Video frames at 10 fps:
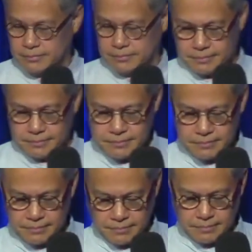
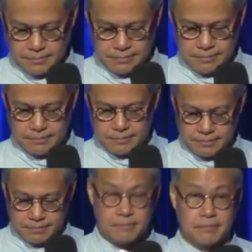
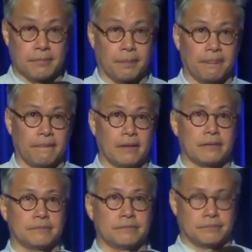
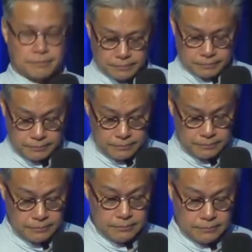
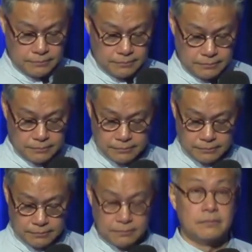
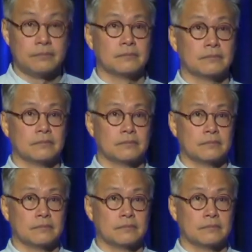Nothing is said.